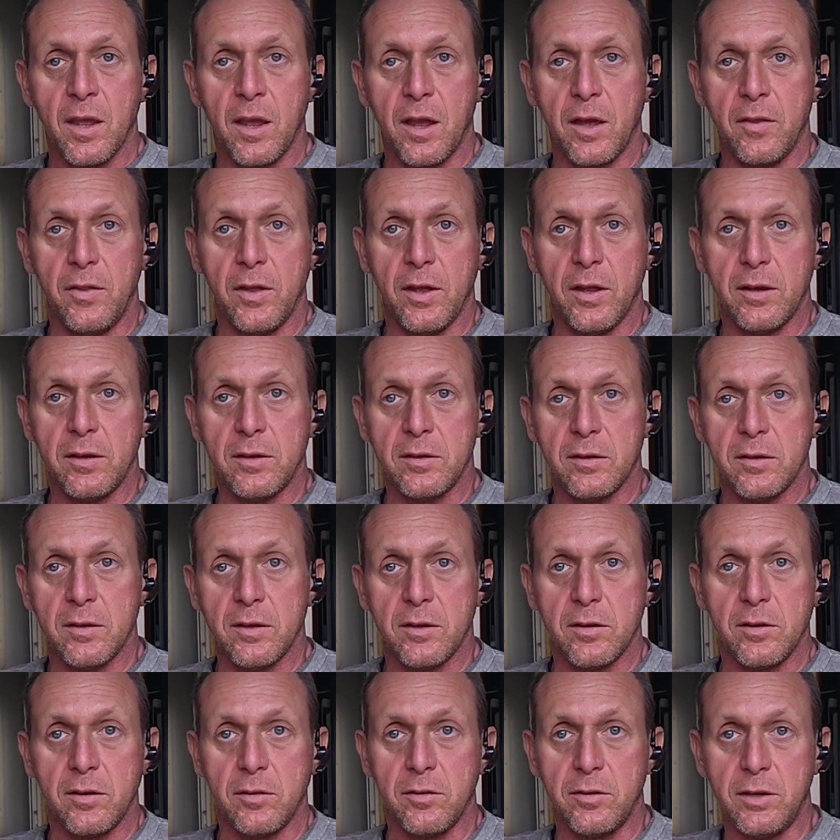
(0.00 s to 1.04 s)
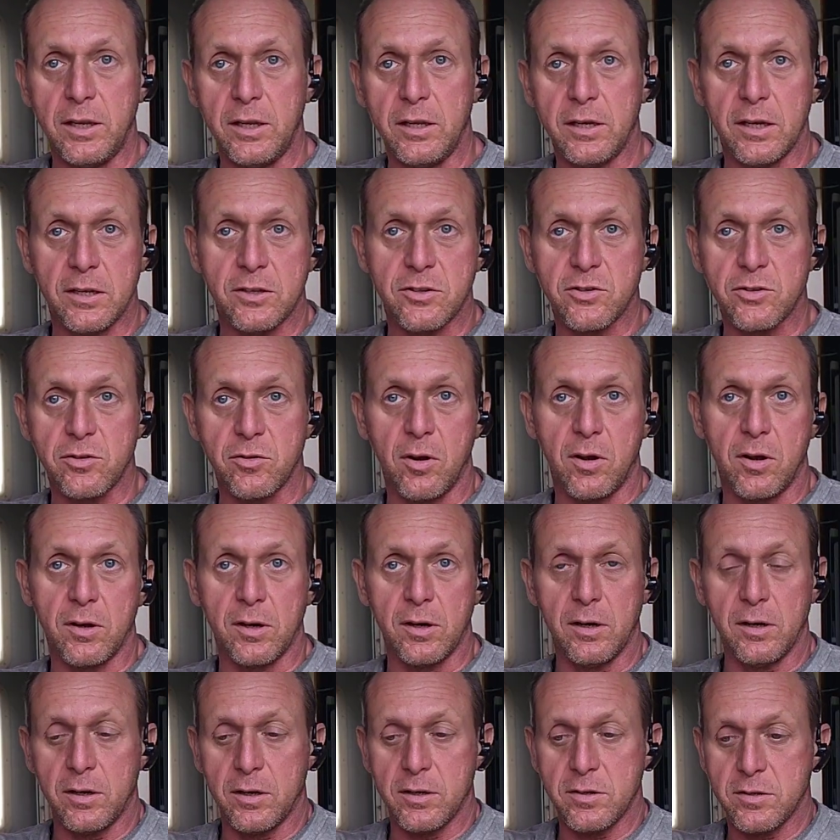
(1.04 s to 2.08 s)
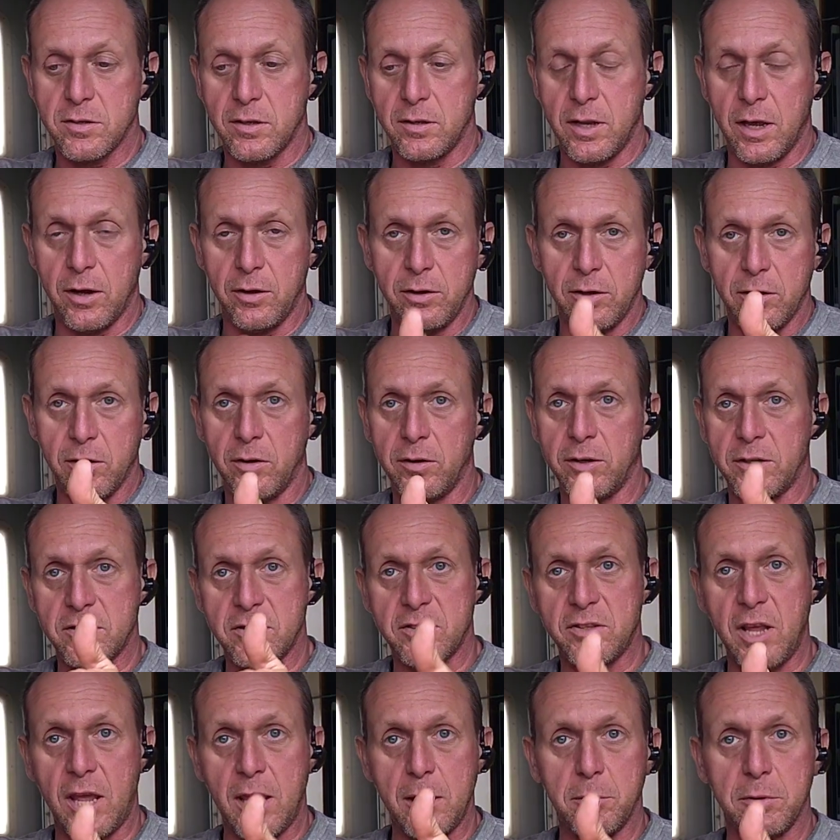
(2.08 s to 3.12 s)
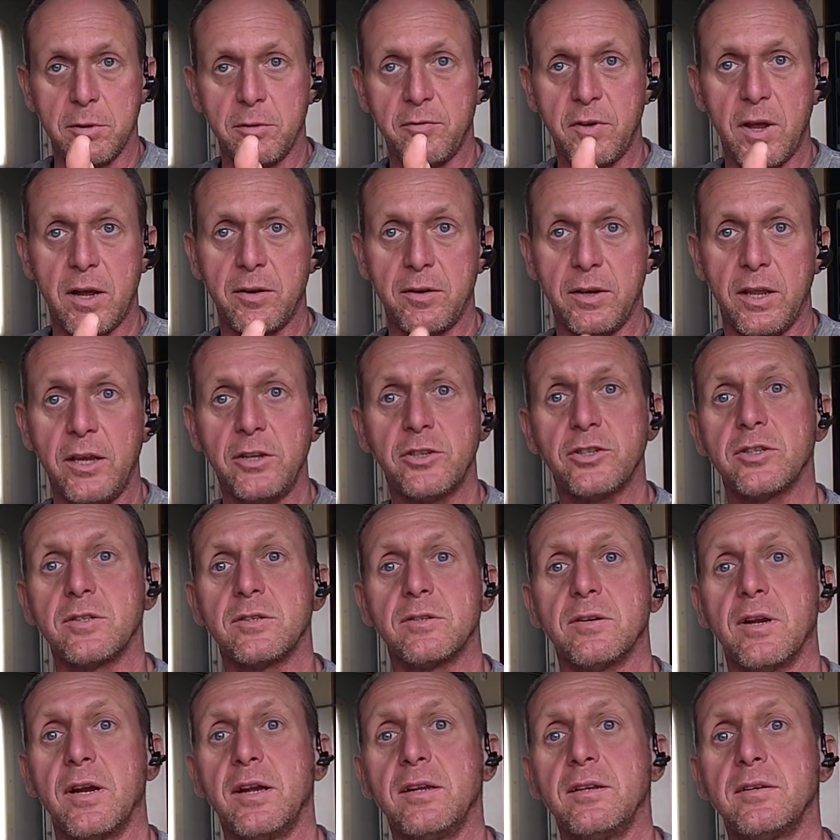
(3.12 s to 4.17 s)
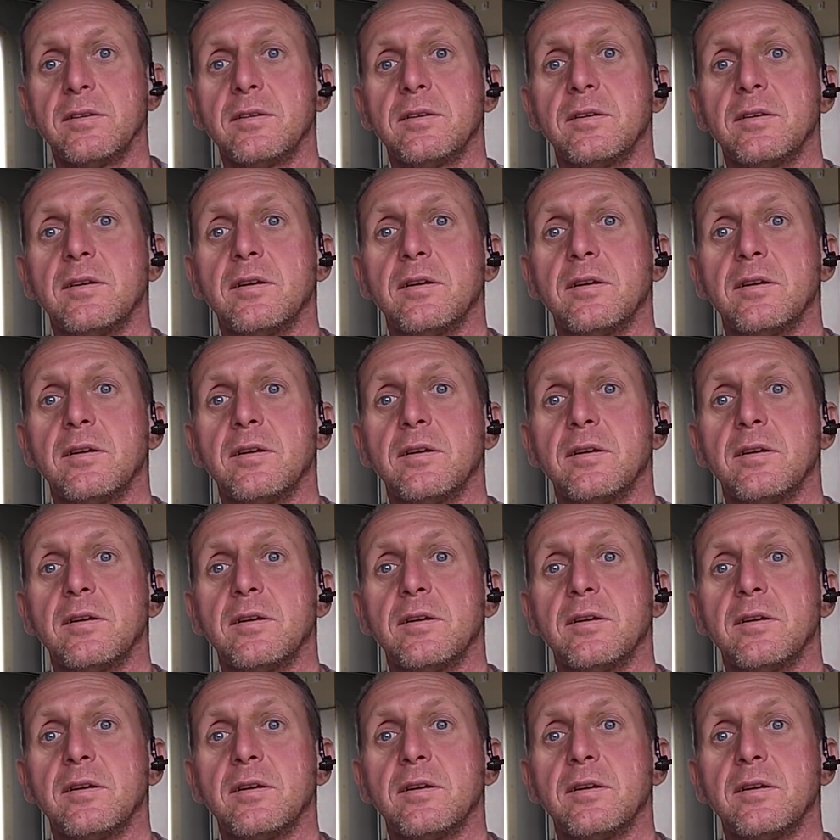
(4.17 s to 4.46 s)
and then your knee gets stronger because now you're on a stable foundation, right?